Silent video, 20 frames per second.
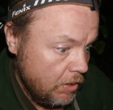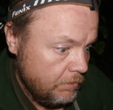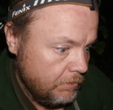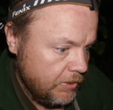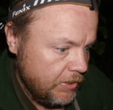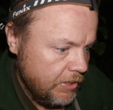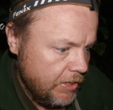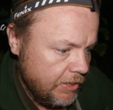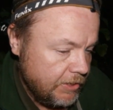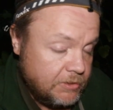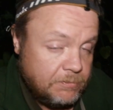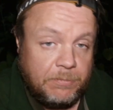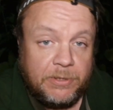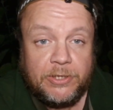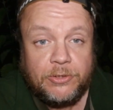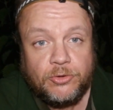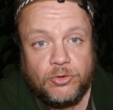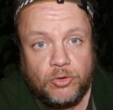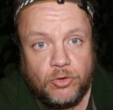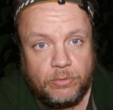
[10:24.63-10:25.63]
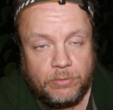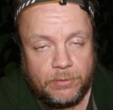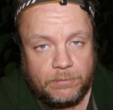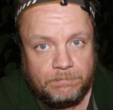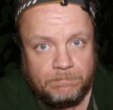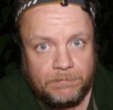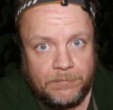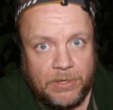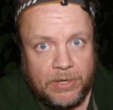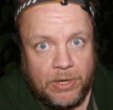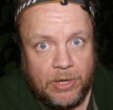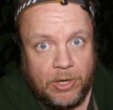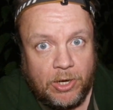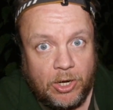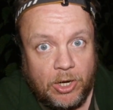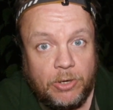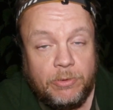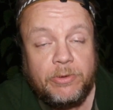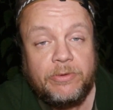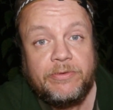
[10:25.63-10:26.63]
But yeah, it's been enjoyable.
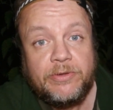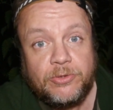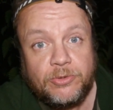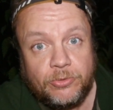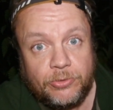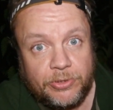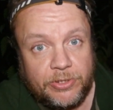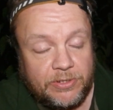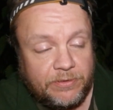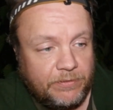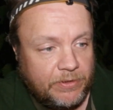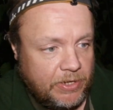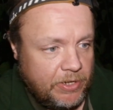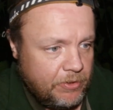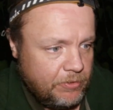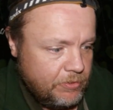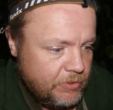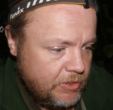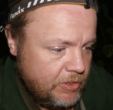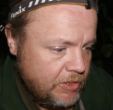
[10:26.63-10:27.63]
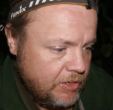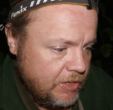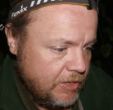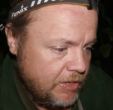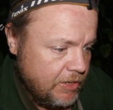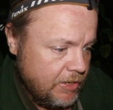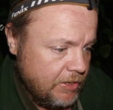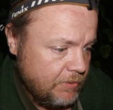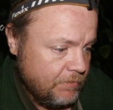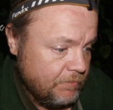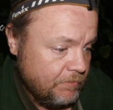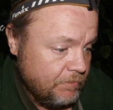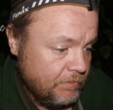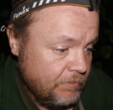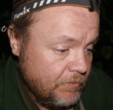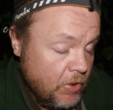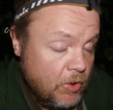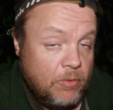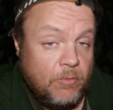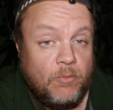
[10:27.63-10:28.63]
Hope you've enjoyed this video.
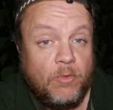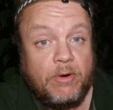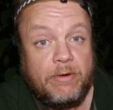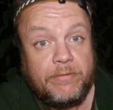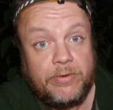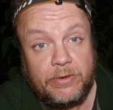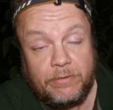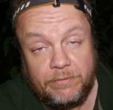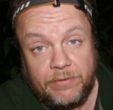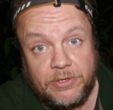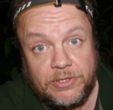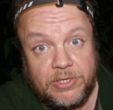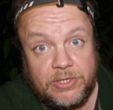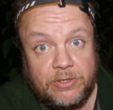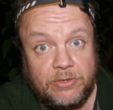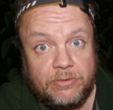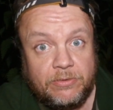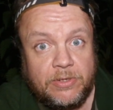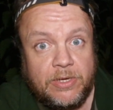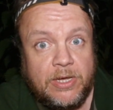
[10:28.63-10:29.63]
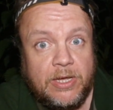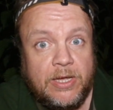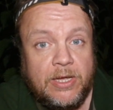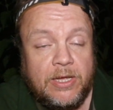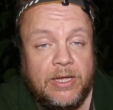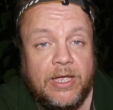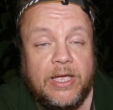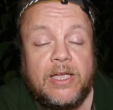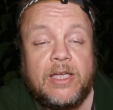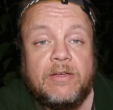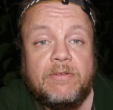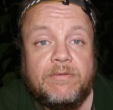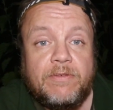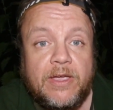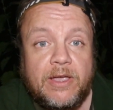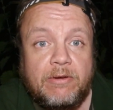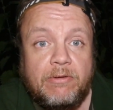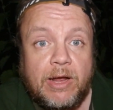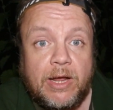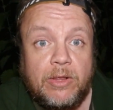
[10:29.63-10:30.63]
Hope wherever you're fishing you're getting a
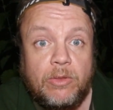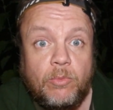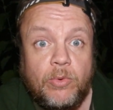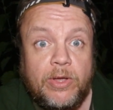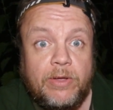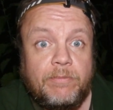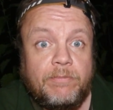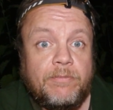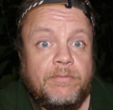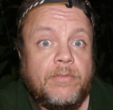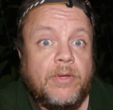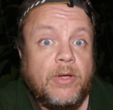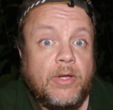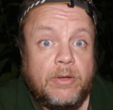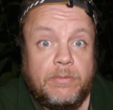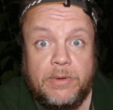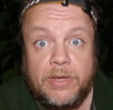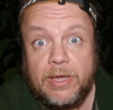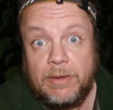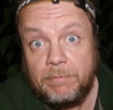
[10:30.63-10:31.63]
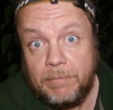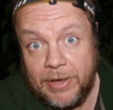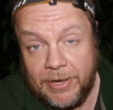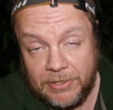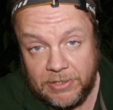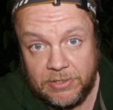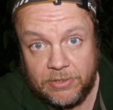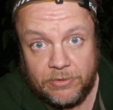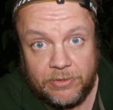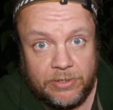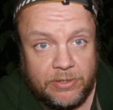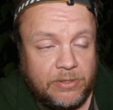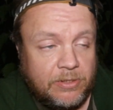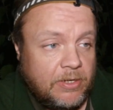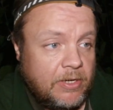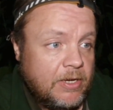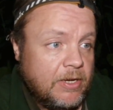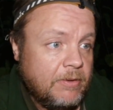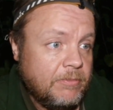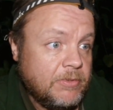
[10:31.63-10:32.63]
fair crack of the whip. I hope you're getting bankside.
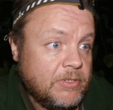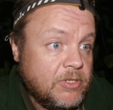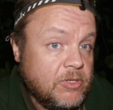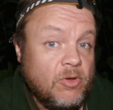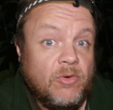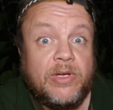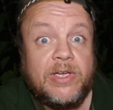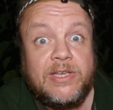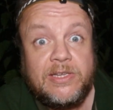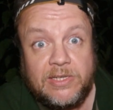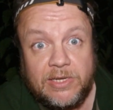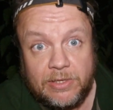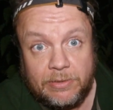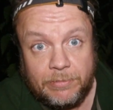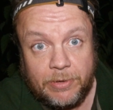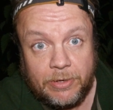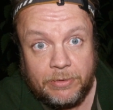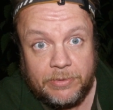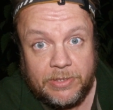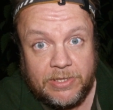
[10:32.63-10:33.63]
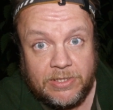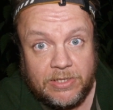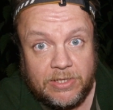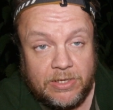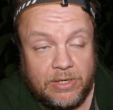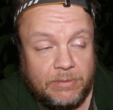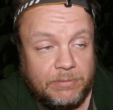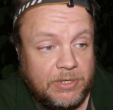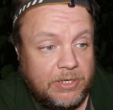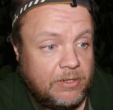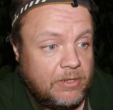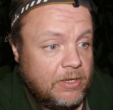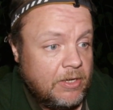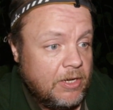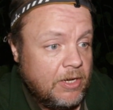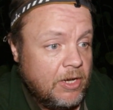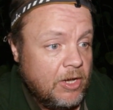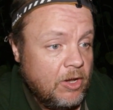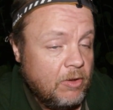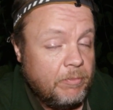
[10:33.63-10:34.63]
It's not easy at the moment, is it? I mean,
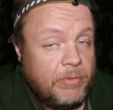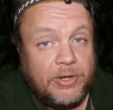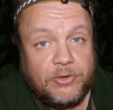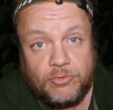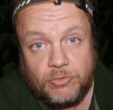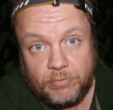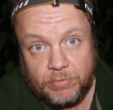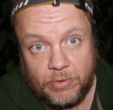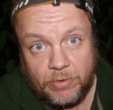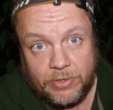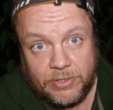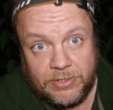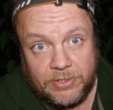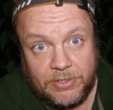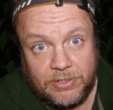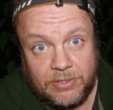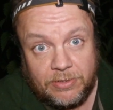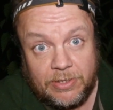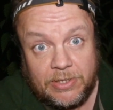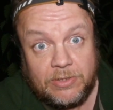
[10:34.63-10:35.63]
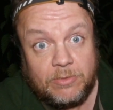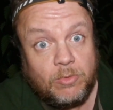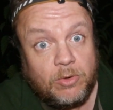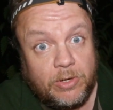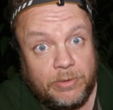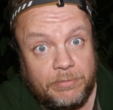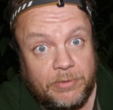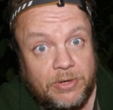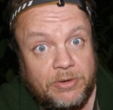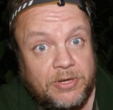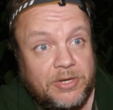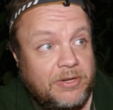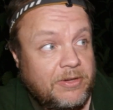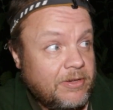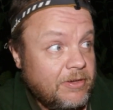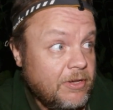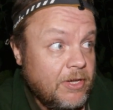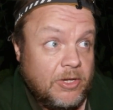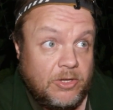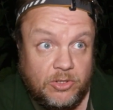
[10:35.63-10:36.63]
petrol prices, and that's why
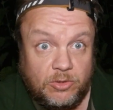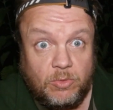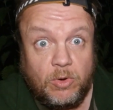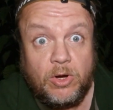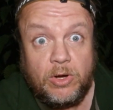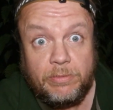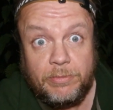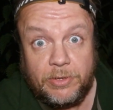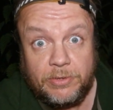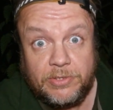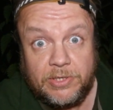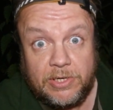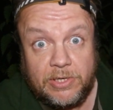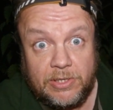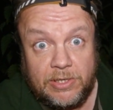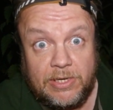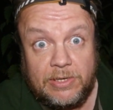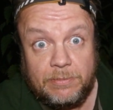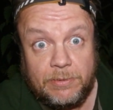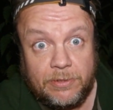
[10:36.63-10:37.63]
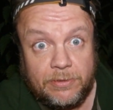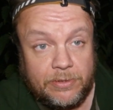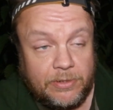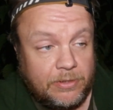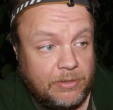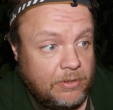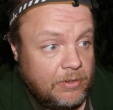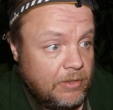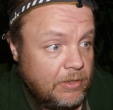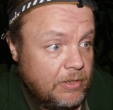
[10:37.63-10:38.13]
I'm using an e-bike.